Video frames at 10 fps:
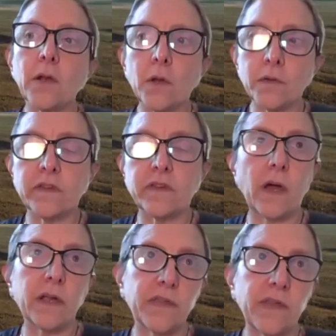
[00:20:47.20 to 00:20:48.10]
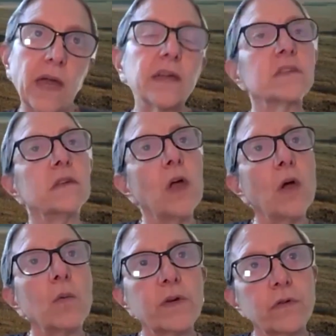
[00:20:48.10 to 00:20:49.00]
alongside that,
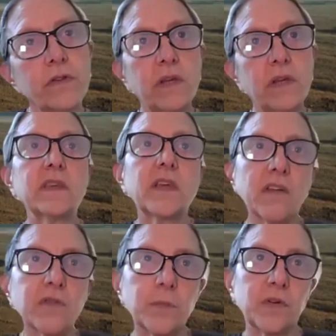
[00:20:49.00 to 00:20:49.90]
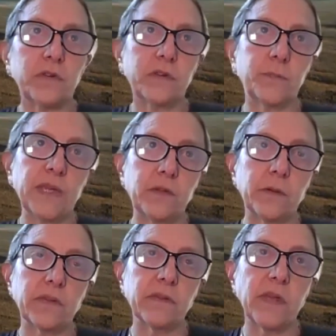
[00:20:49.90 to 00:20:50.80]
we also need government to be
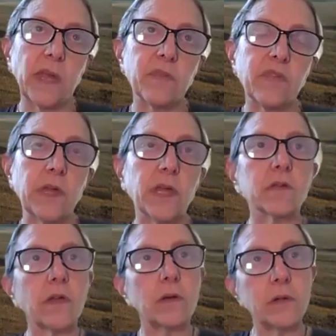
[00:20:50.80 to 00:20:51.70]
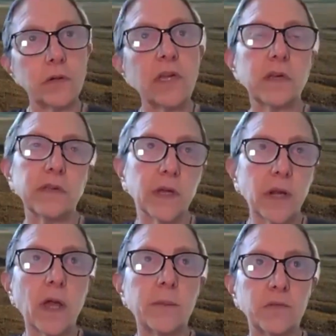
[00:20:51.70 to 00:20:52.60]
doing the same thing. So looking at the
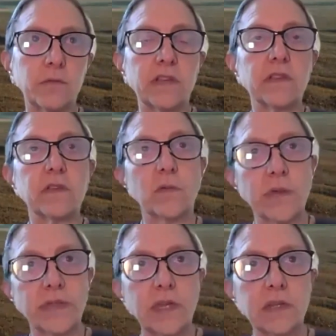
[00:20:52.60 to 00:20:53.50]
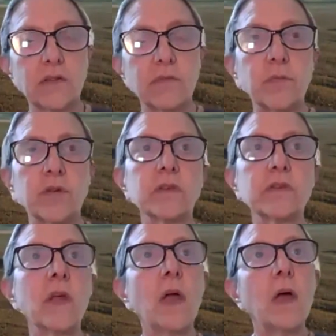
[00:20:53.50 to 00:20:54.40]
climate risks within
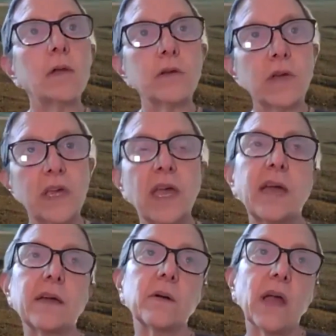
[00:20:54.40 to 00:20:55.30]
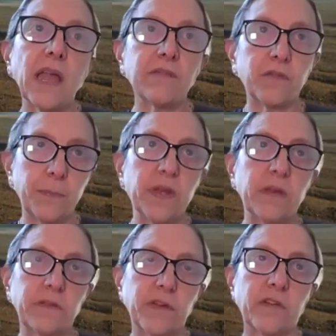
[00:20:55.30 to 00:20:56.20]
government and looking how every
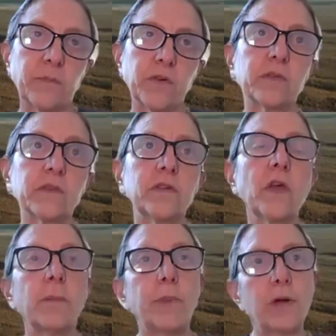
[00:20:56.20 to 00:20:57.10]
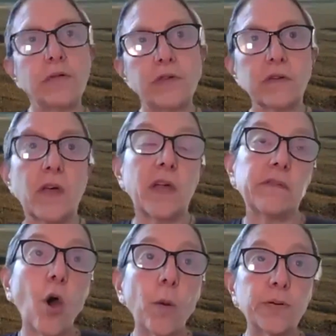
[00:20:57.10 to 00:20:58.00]
bit of government, both as a kind
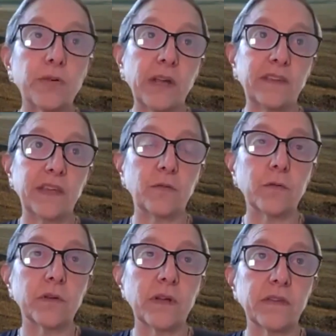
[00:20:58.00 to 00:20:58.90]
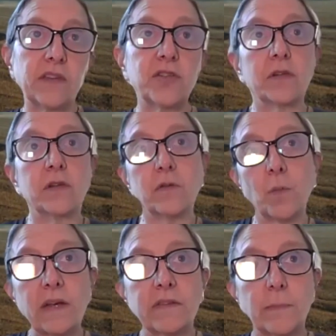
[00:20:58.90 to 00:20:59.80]
of operating organisation as
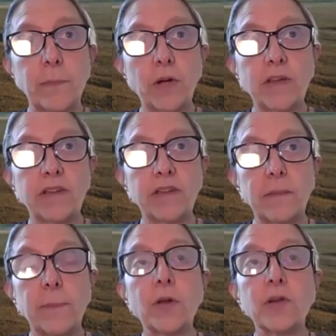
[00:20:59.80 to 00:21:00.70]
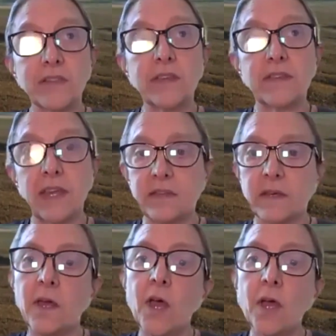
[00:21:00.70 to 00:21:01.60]
well as a policy
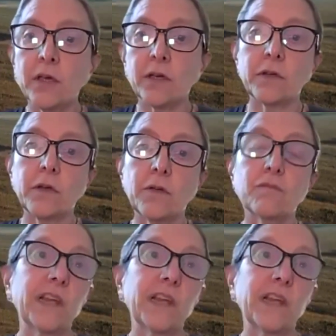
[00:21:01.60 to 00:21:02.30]
setter, can